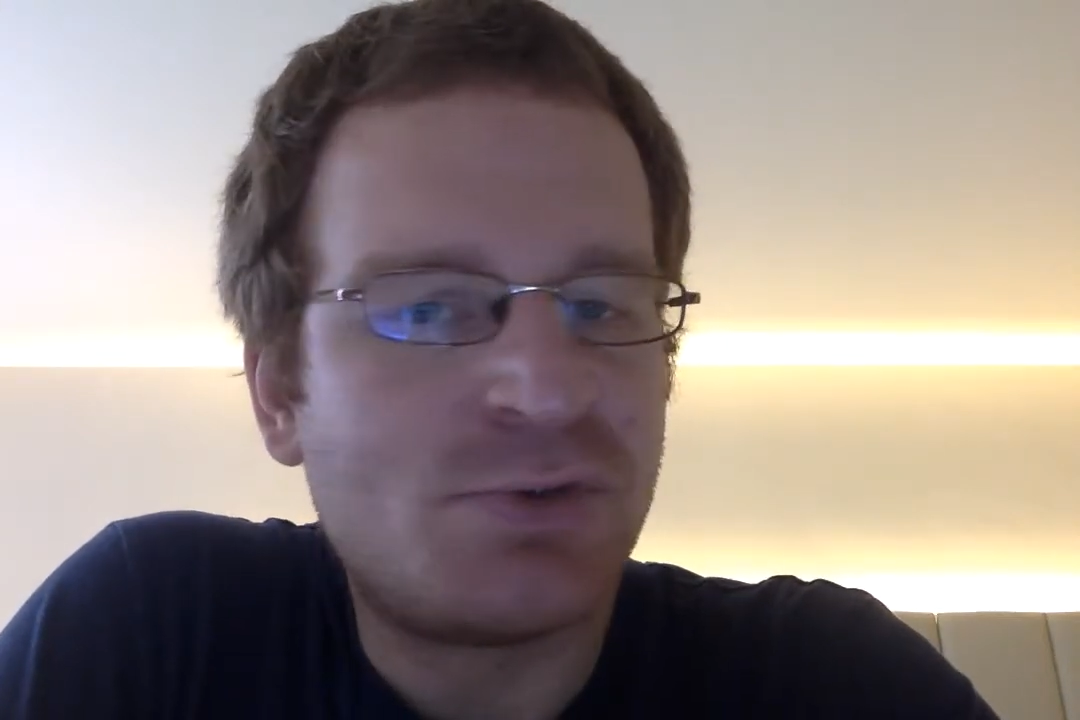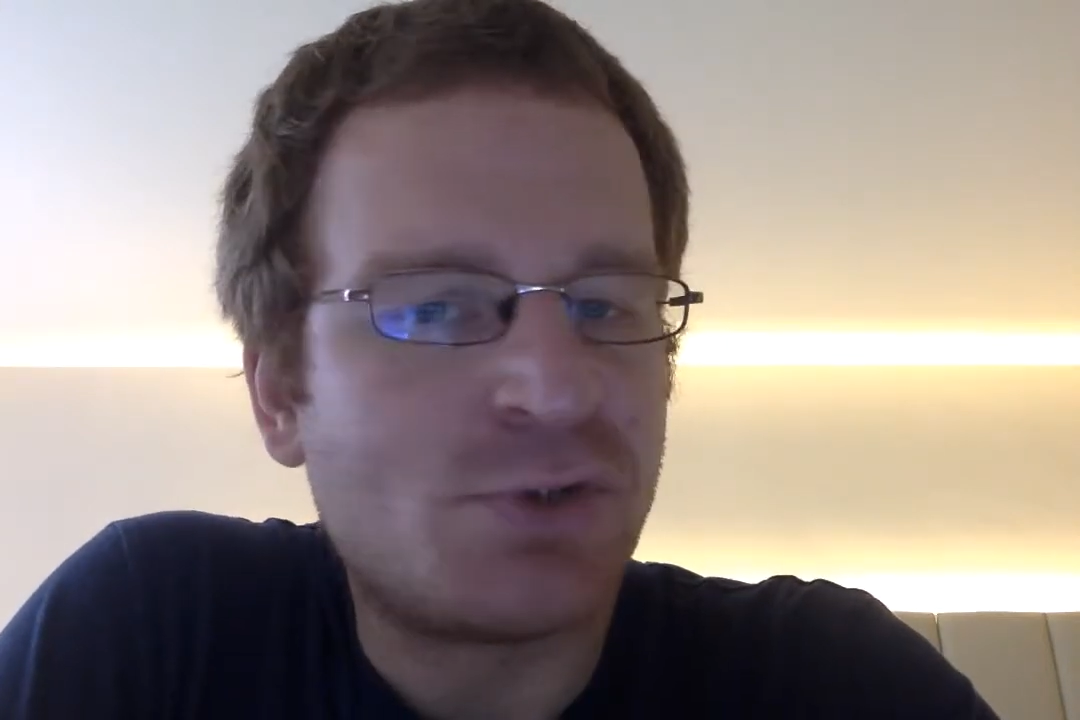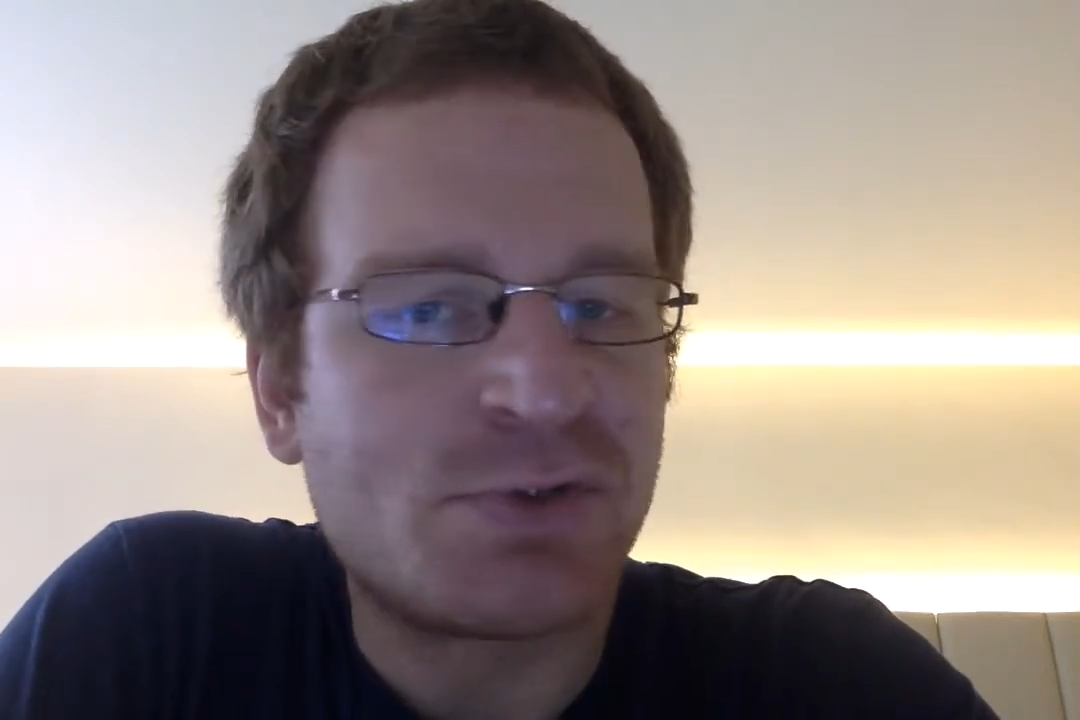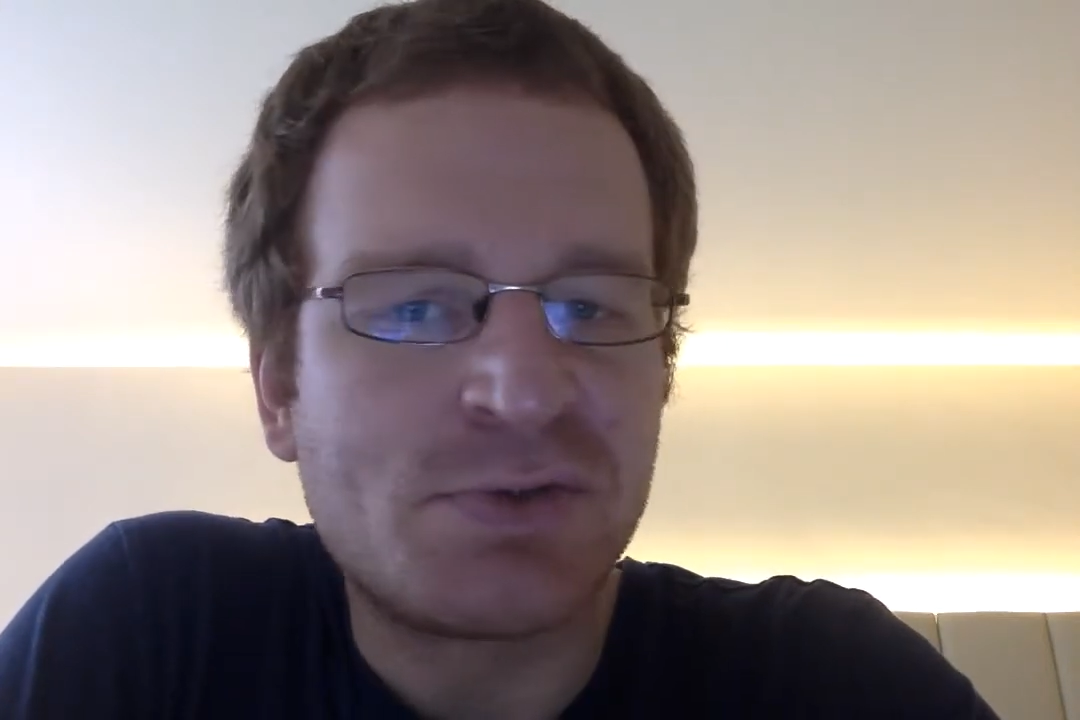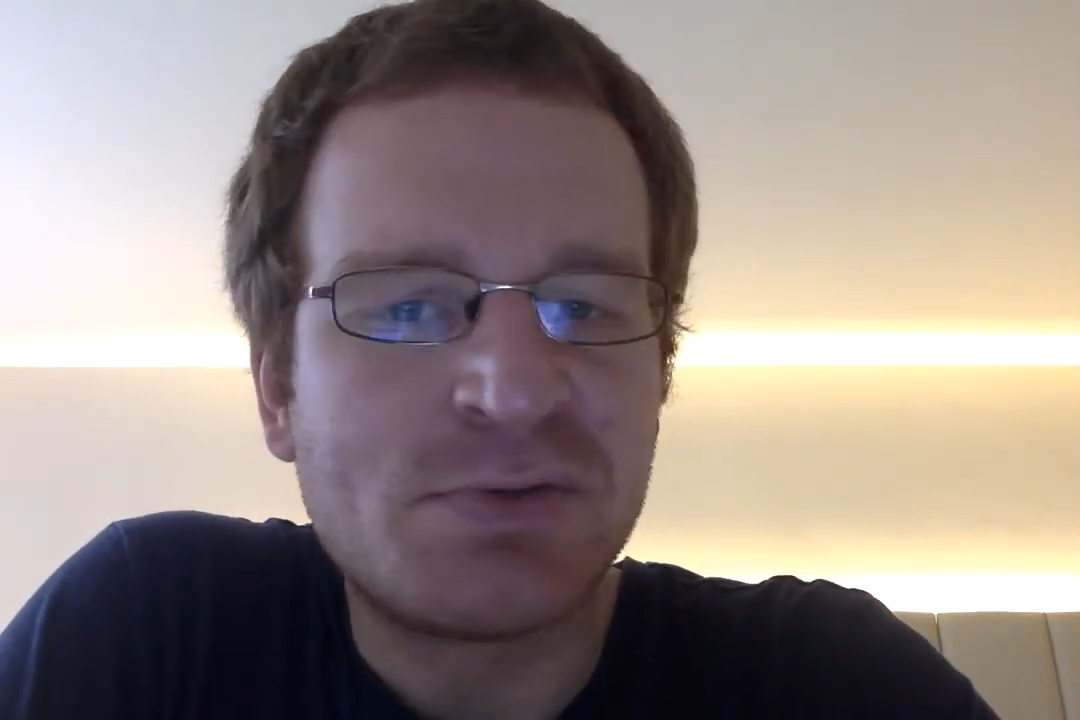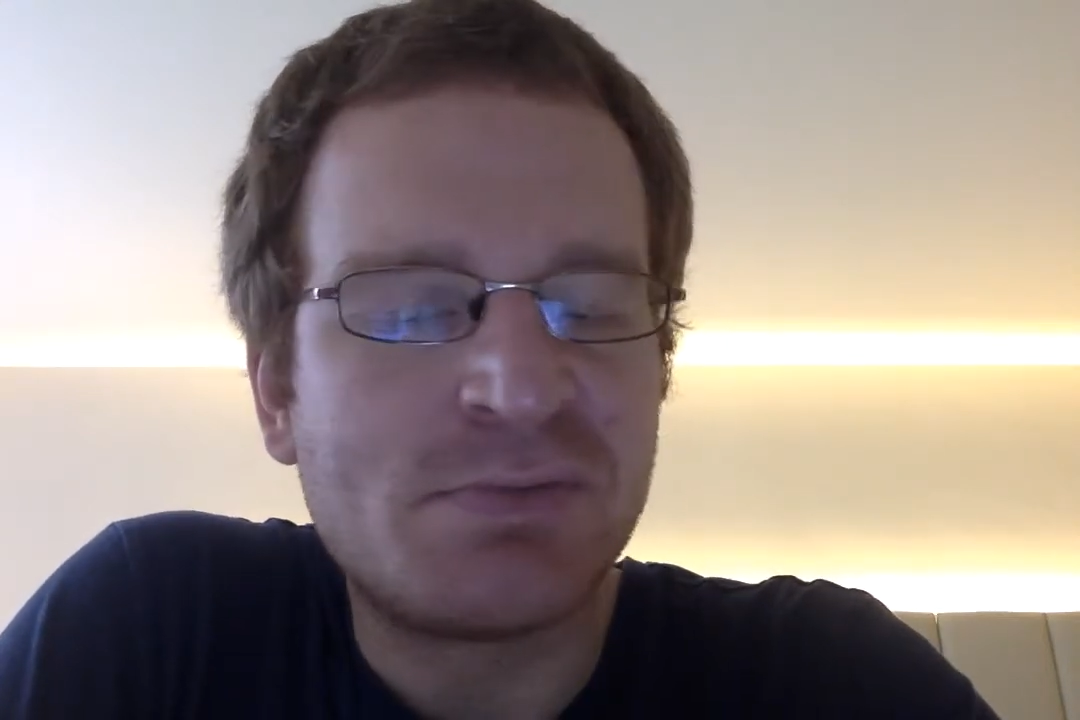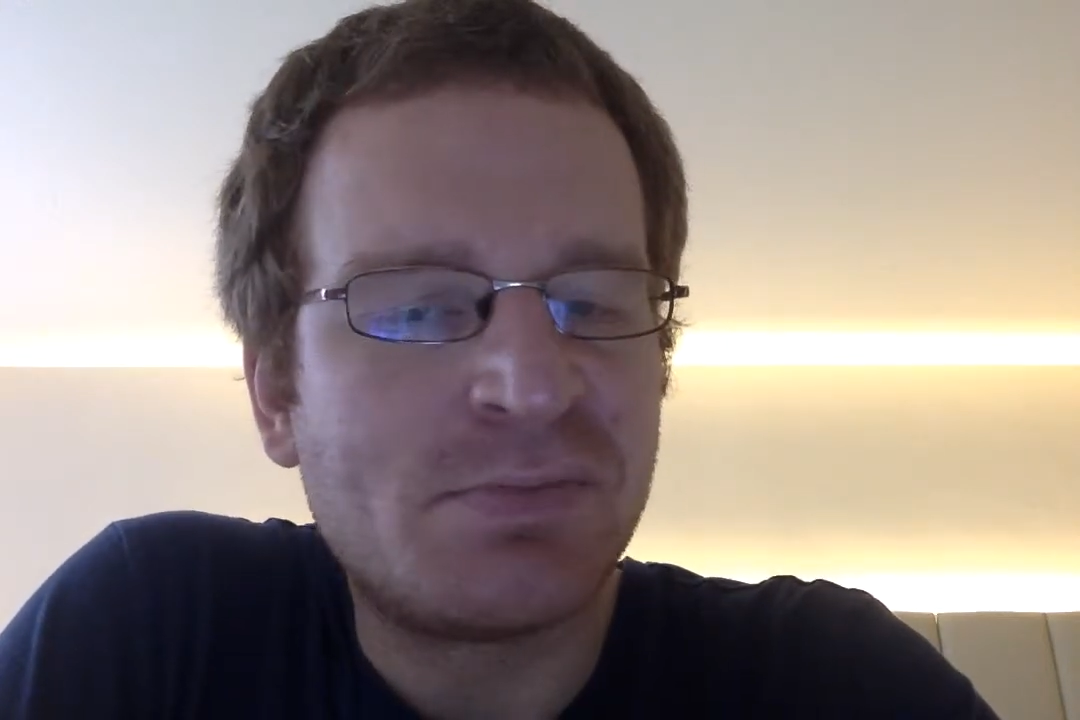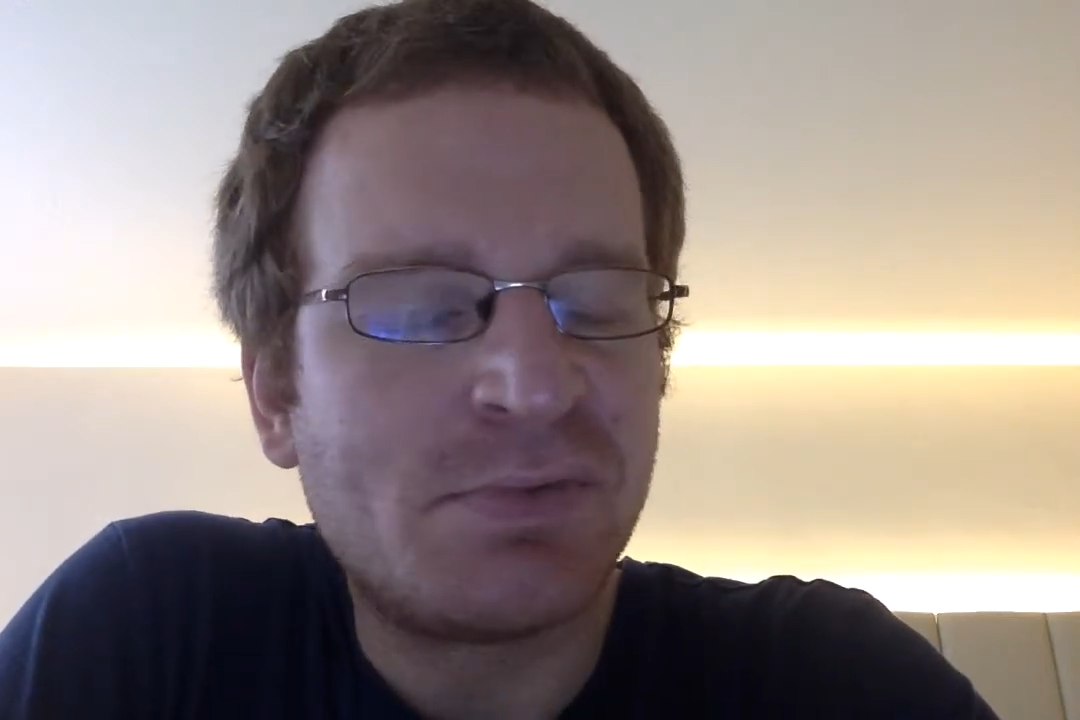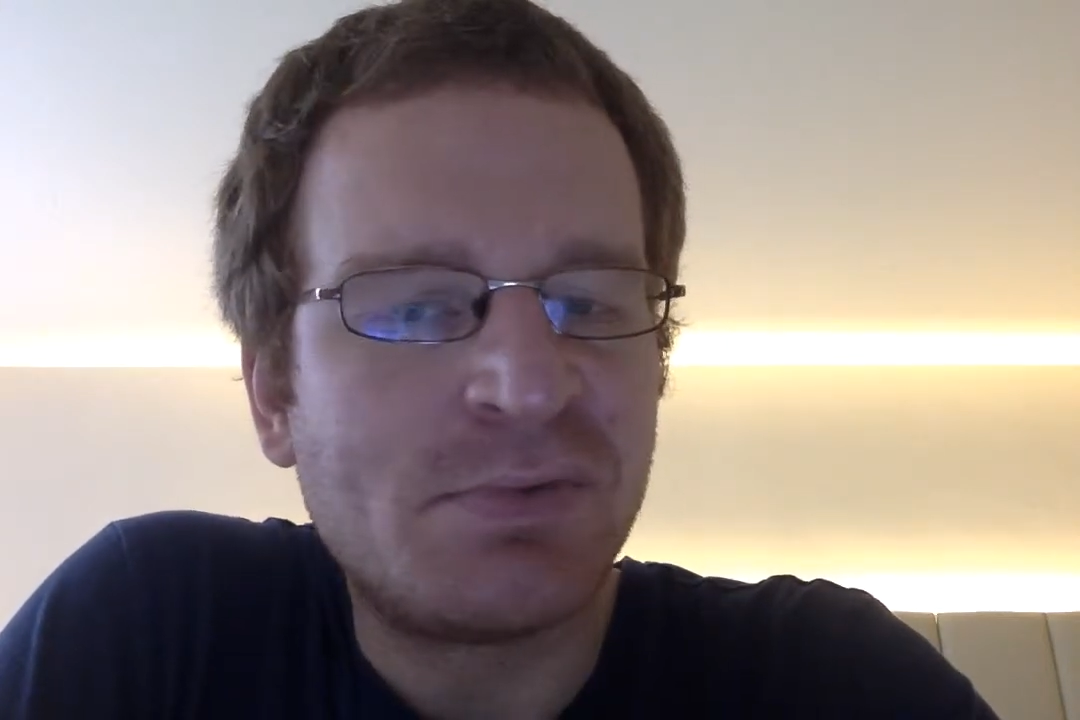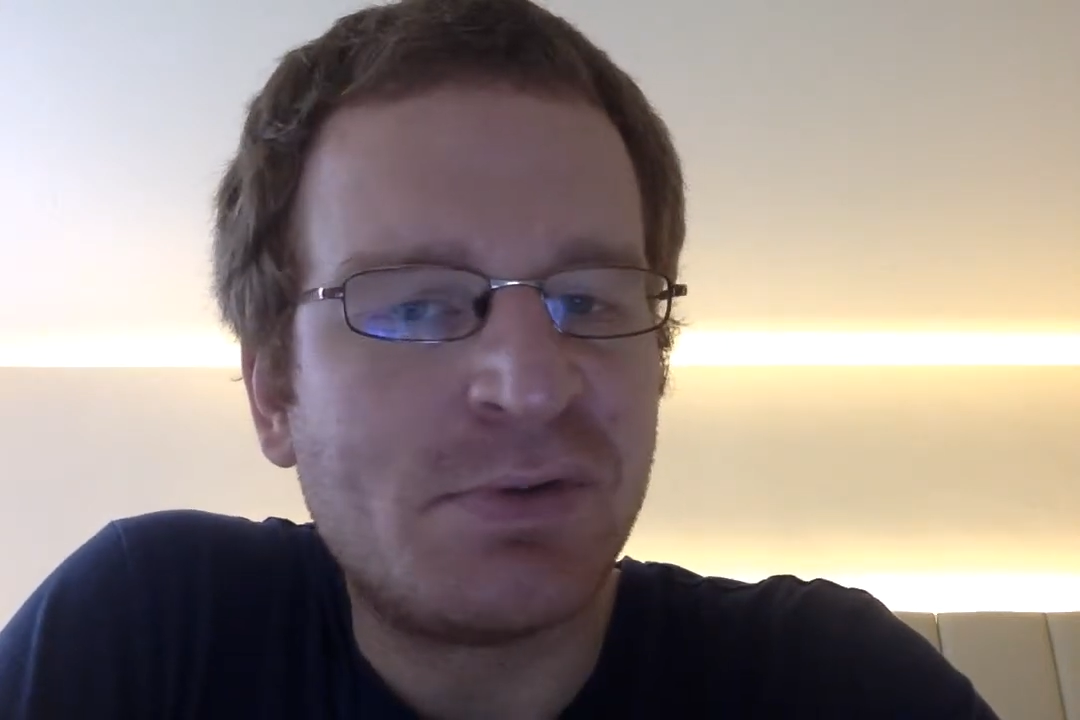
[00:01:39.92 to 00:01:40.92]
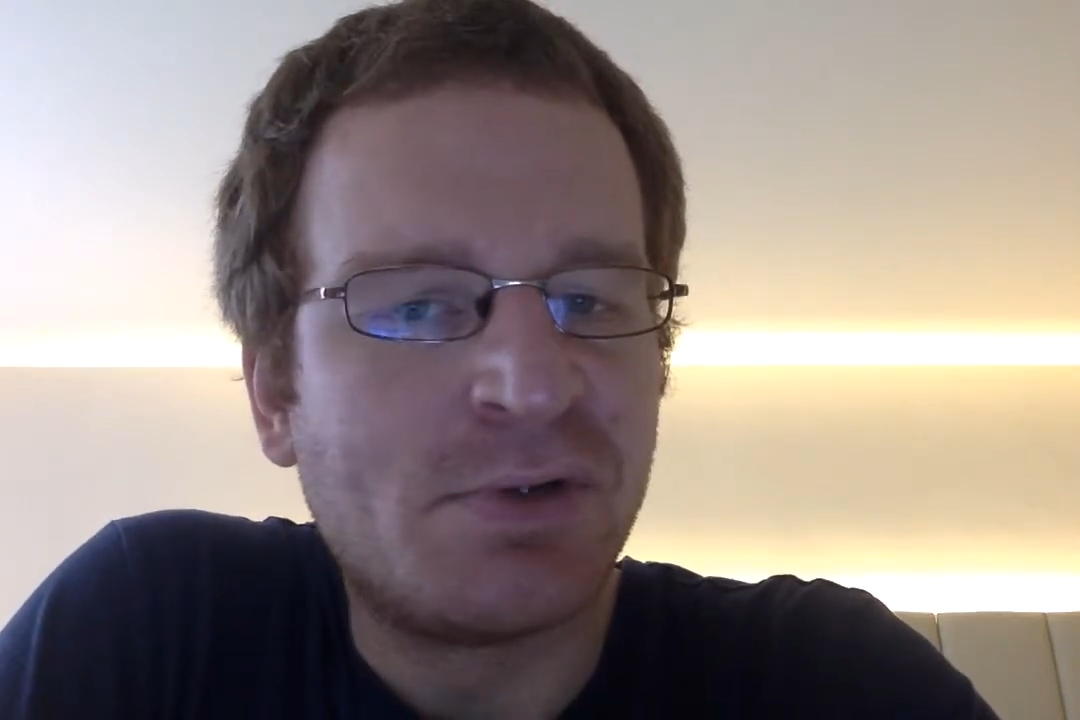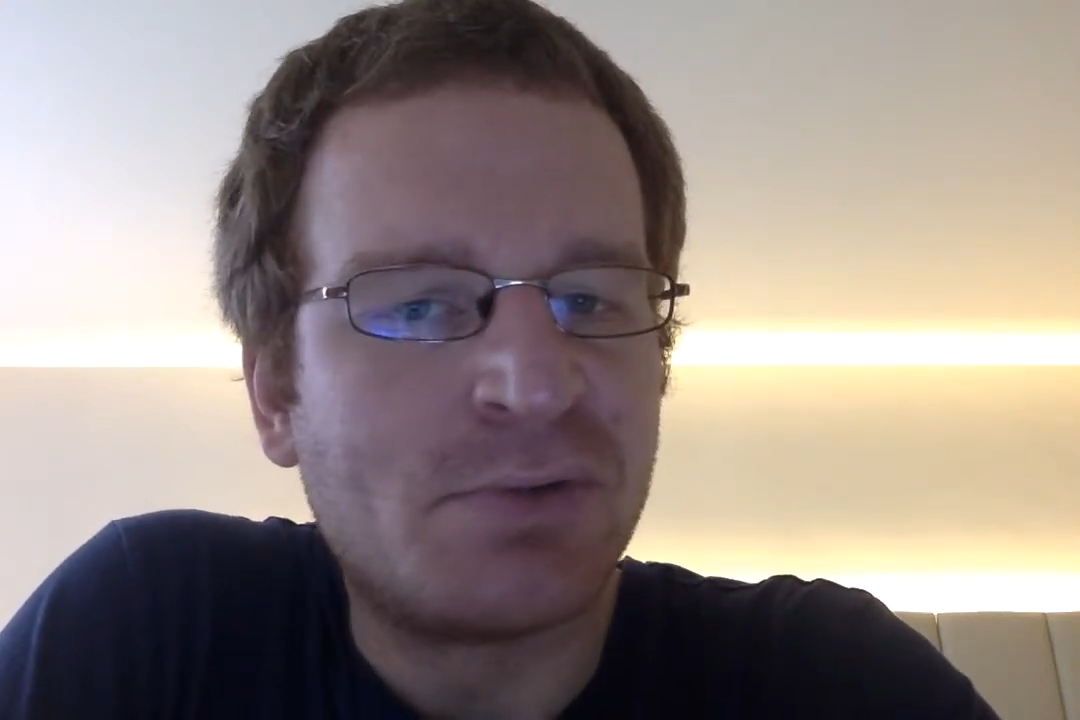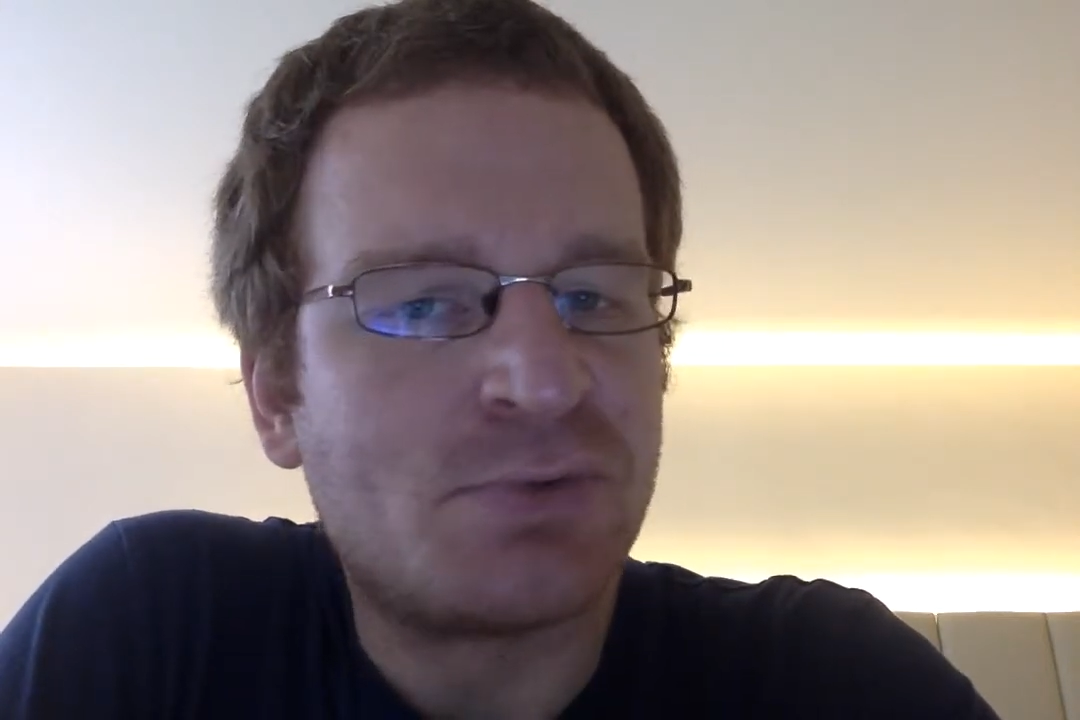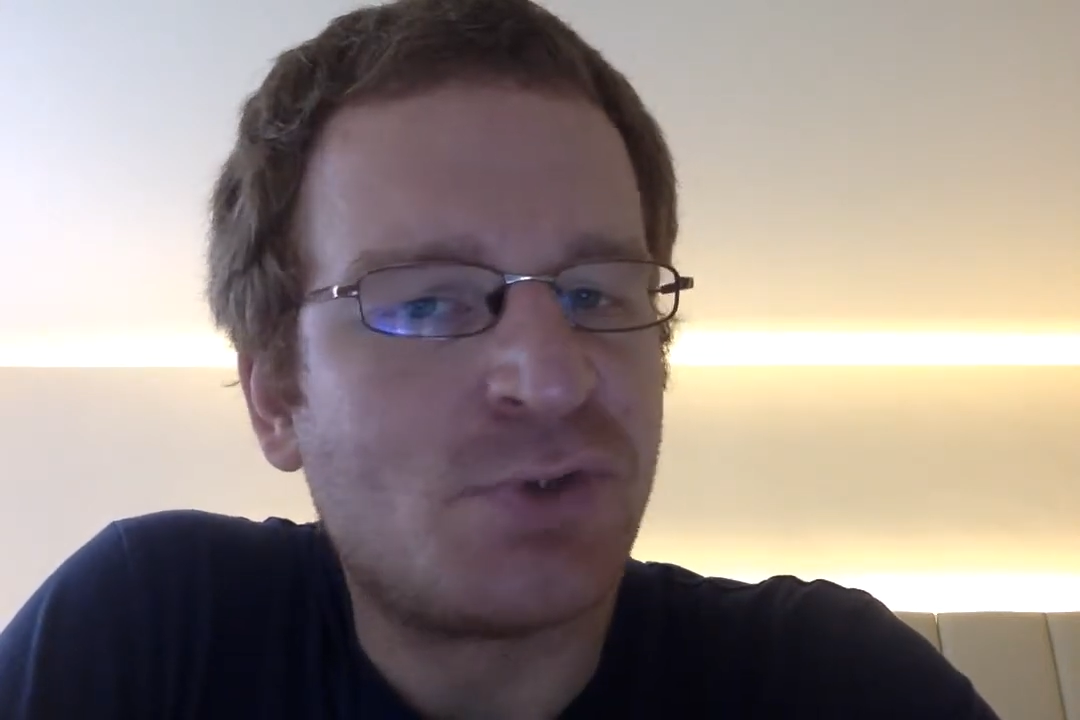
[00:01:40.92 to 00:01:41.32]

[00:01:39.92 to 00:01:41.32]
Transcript: Just, you know,